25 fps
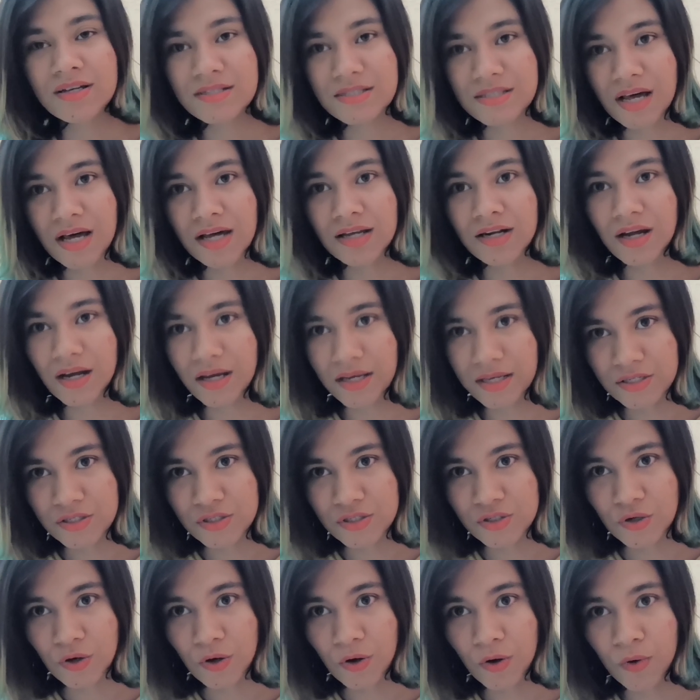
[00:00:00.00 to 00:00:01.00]
Sarah
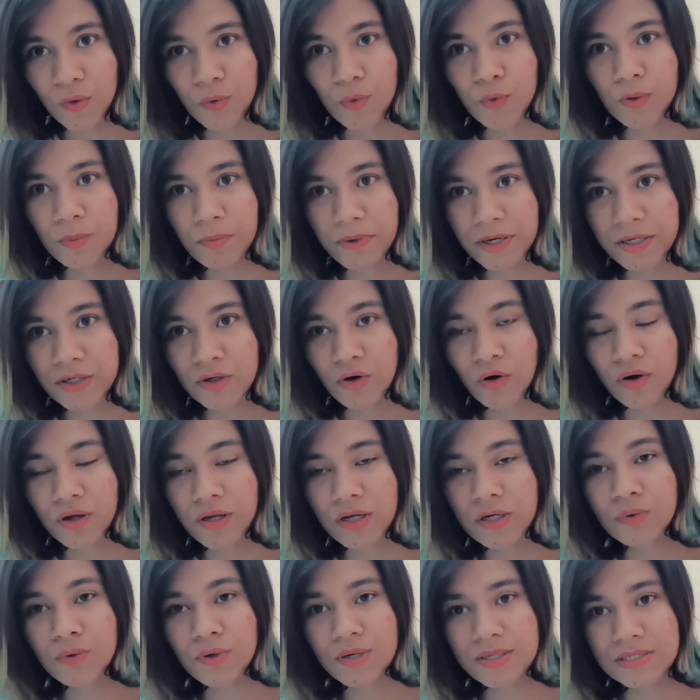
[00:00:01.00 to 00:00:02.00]
Easaw who will be
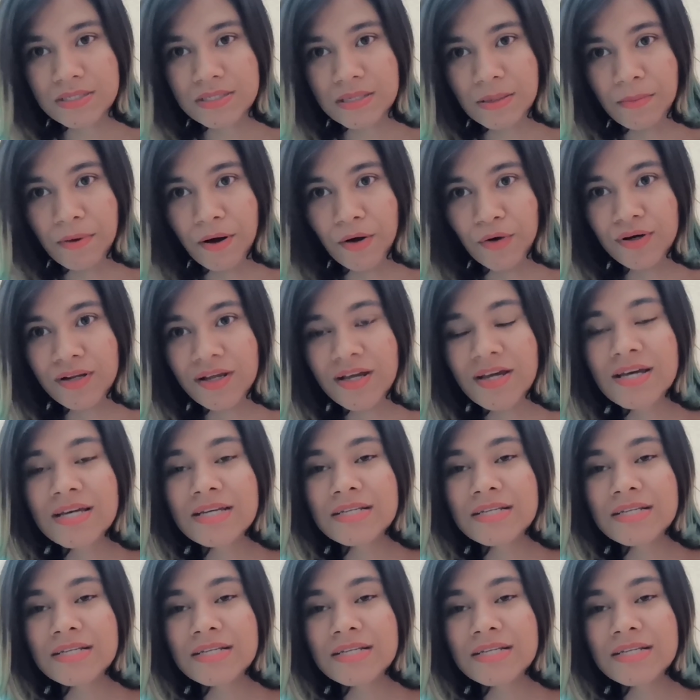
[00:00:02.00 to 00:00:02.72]
talking to us about